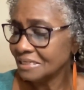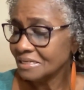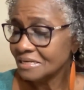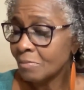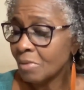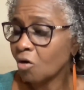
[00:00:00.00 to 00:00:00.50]

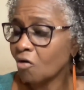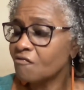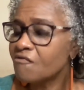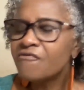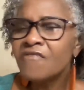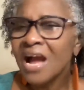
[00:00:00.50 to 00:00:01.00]
Them are go
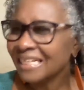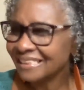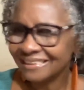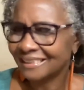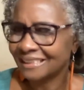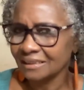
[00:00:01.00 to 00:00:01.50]

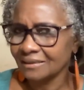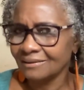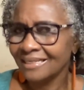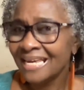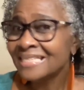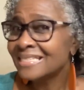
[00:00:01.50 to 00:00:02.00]
fight
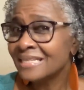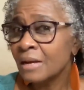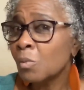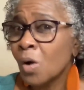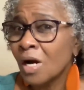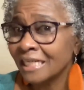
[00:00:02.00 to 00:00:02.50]
against
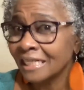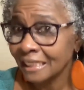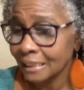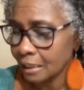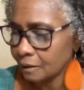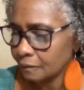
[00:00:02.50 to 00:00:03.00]
them one
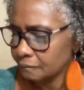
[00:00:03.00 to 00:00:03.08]
another.